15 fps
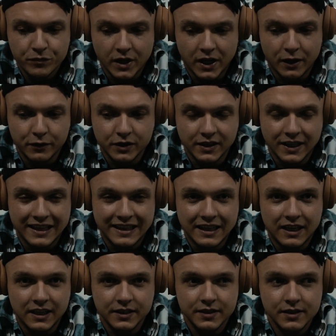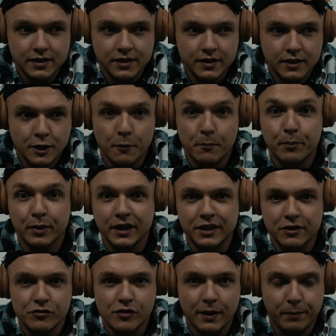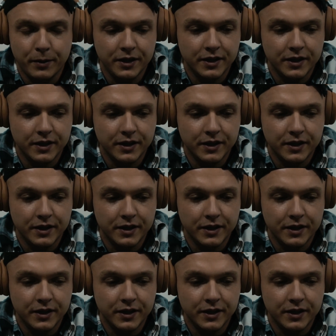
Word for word: after that last complete rep.